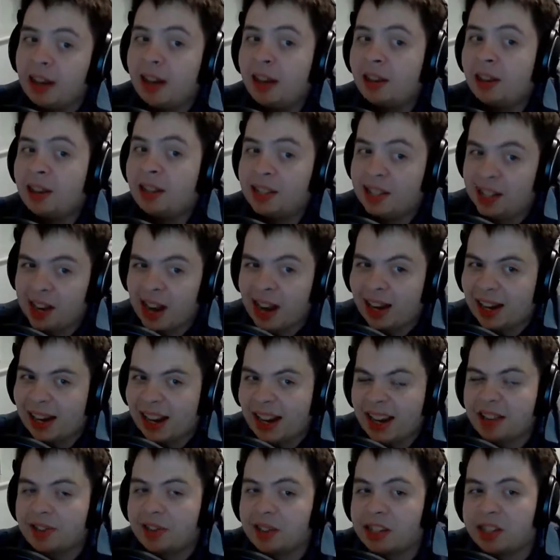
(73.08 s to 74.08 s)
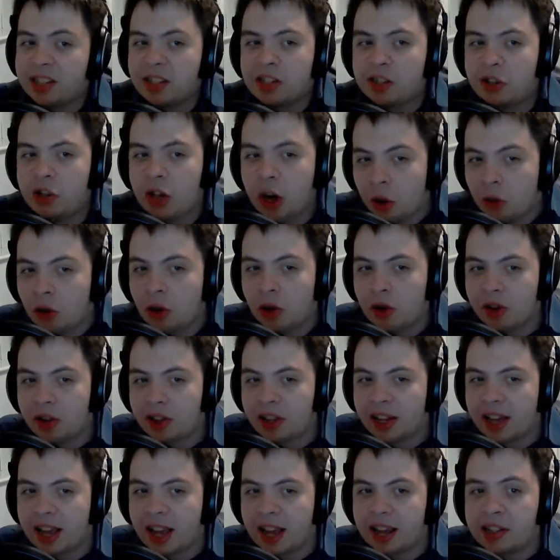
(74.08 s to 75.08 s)
Sadly, this is no longer
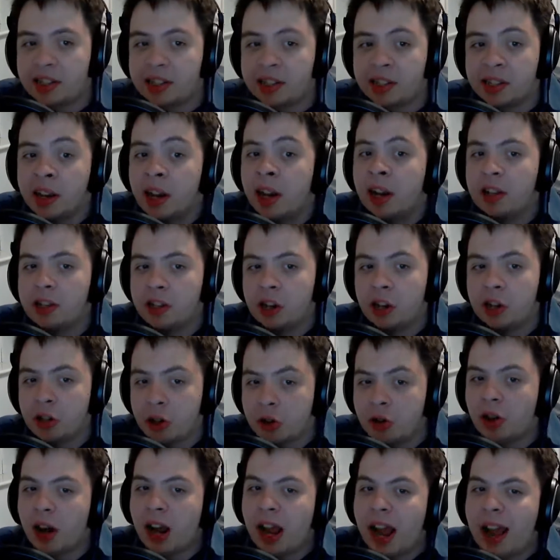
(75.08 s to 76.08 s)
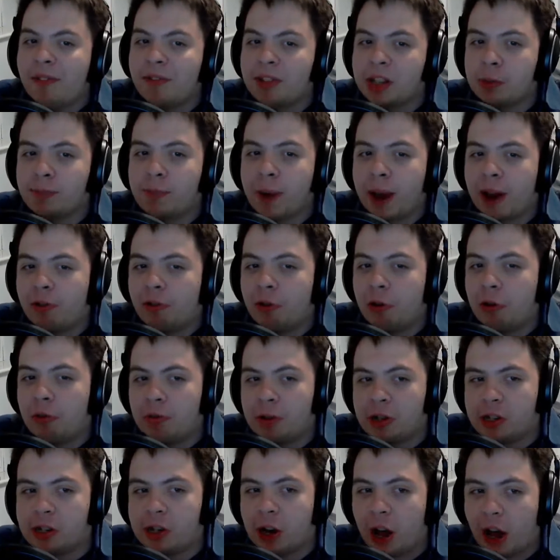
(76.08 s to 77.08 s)
the case, as I do not have a spare room
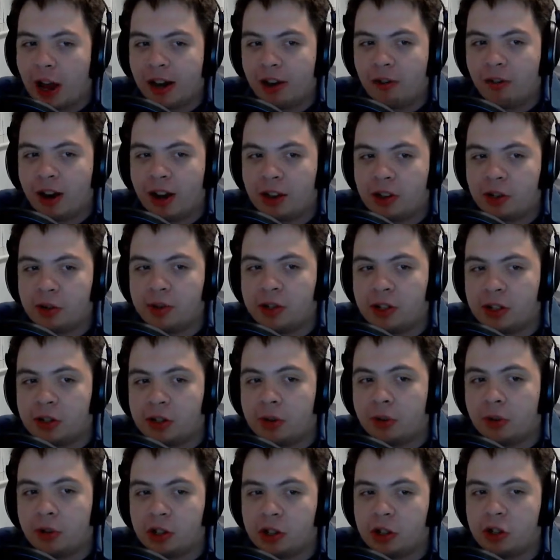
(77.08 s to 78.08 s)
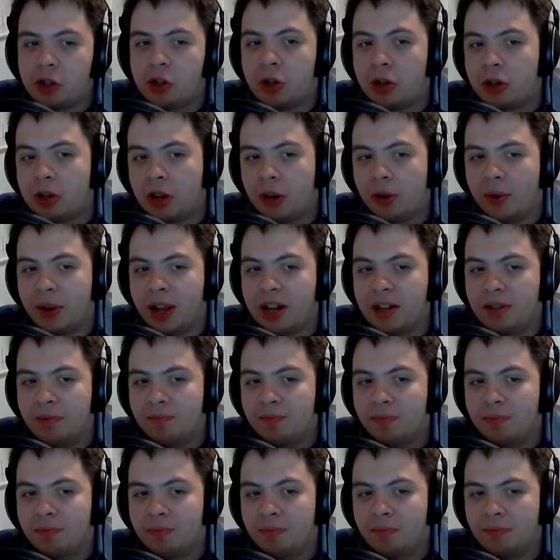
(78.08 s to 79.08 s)
just lying around to install a studio in.
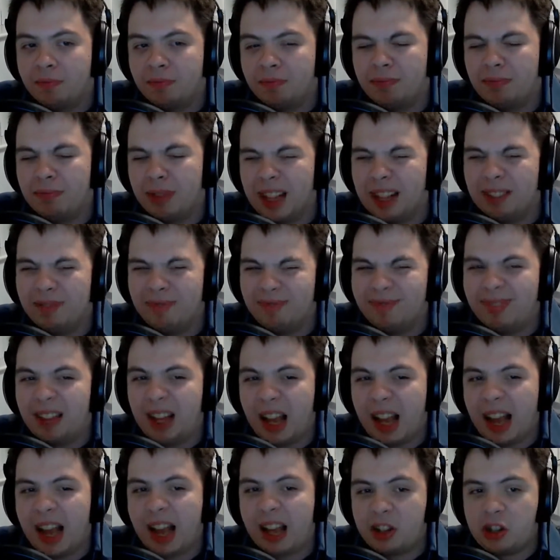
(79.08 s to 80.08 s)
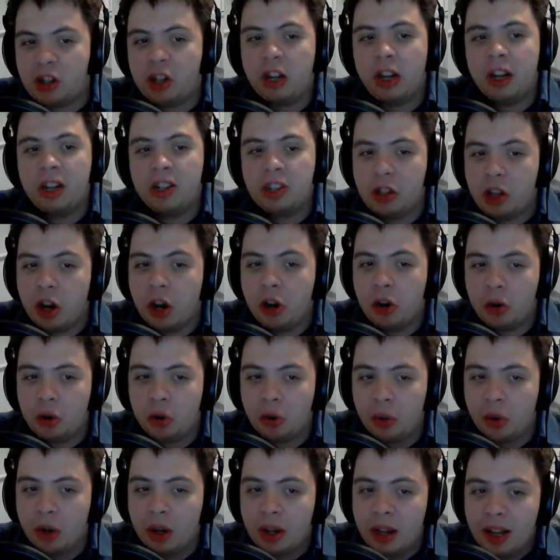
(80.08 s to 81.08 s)
Well, actually I
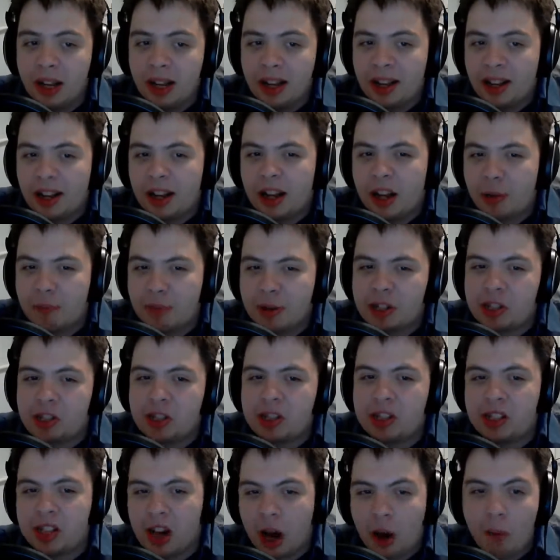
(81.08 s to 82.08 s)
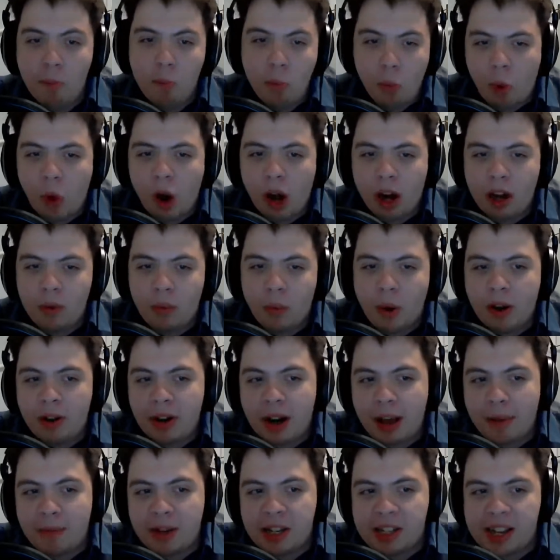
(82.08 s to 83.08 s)
do, but someone won't
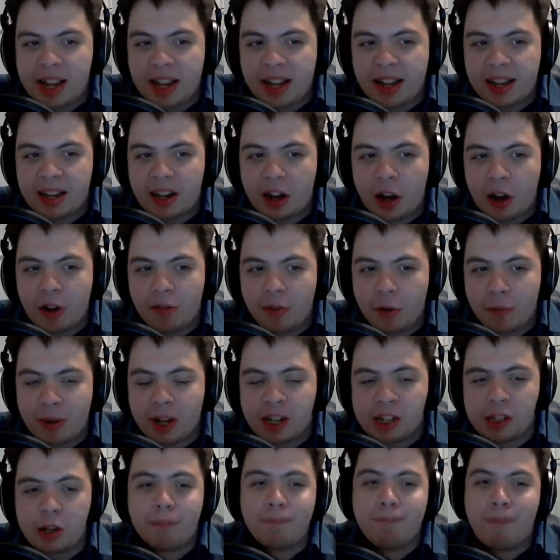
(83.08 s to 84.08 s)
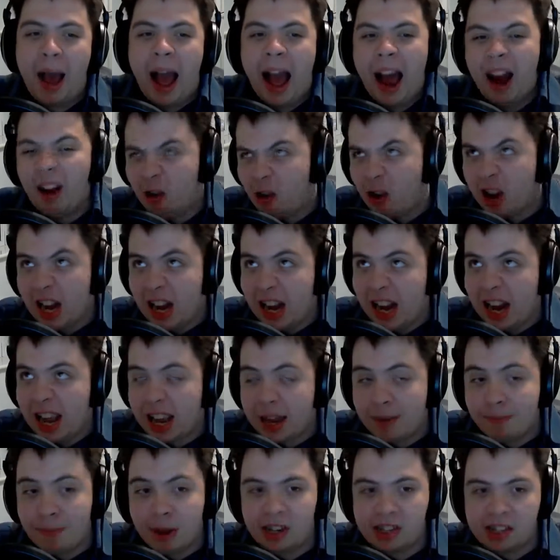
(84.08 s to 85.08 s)
let me take it over because
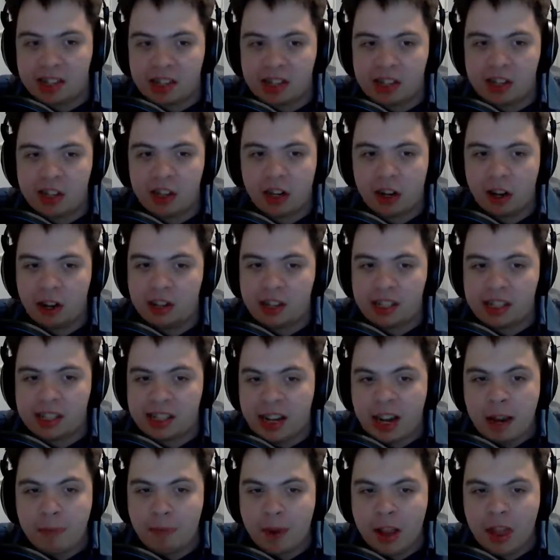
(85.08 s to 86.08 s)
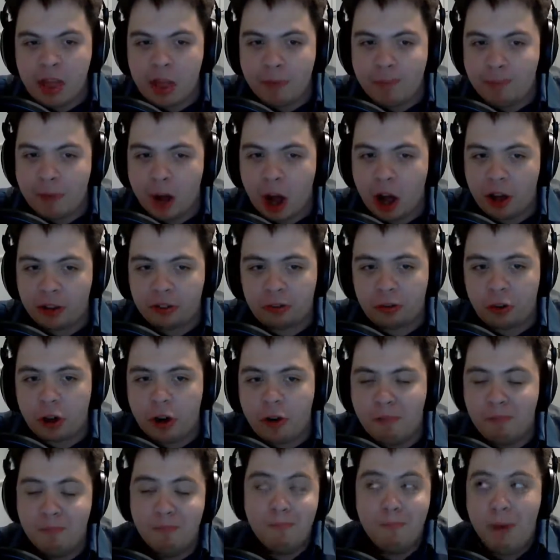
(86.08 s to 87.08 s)
apparently my sister can't sleep in the
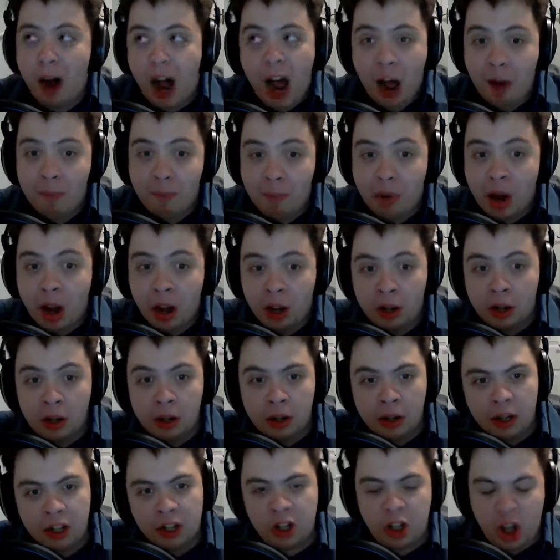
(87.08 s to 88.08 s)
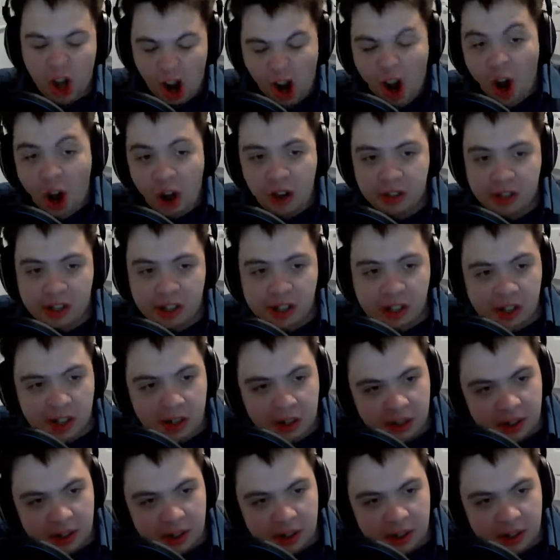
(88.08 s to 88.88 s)
bathroom, Mum! Gods!